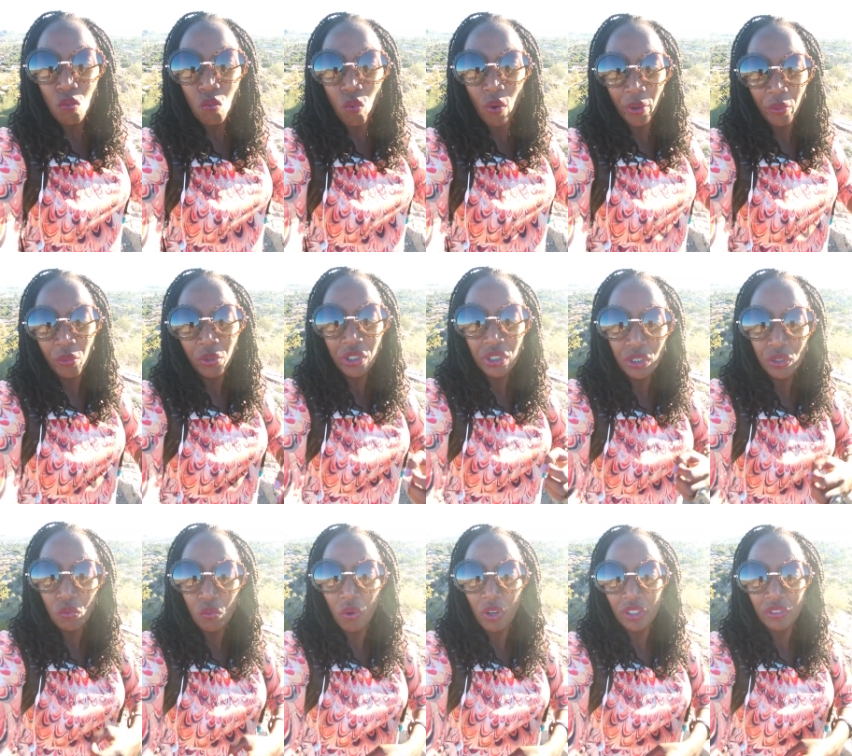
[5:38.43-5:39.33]
What would
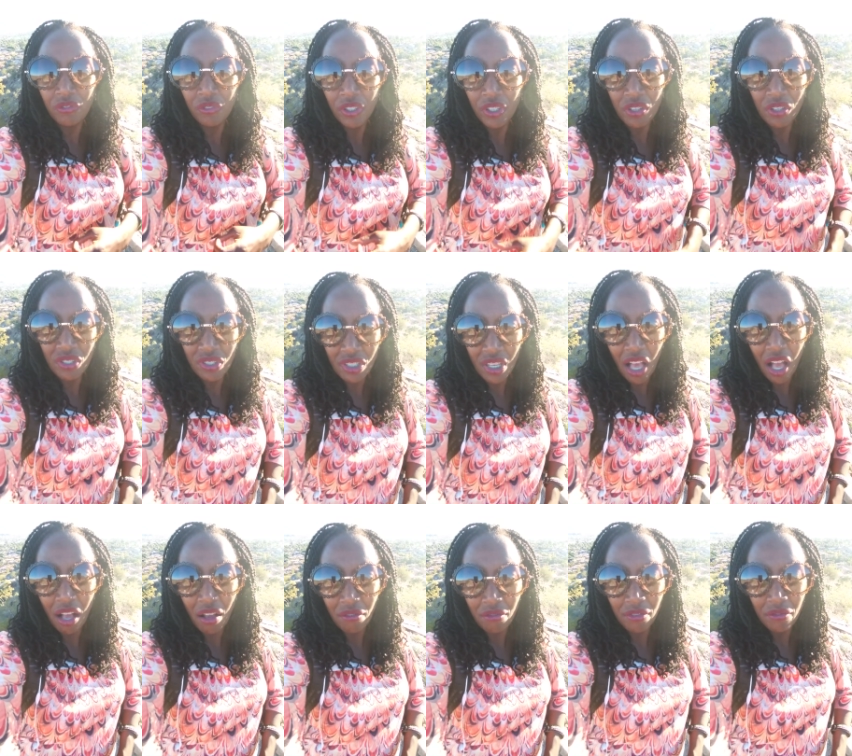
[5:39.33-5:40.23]
you want for
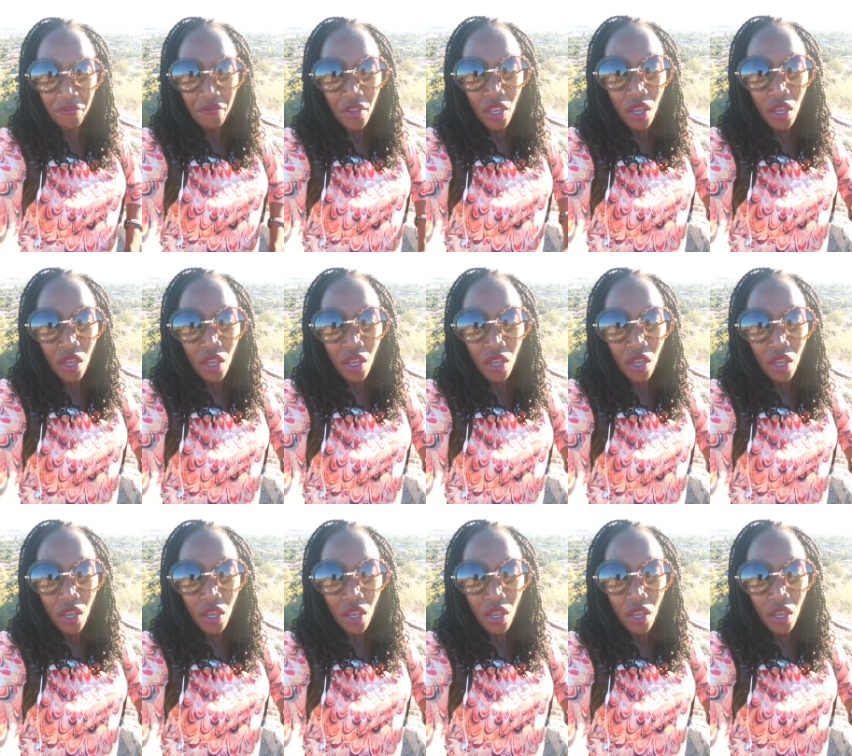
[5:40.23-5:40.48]
yourself?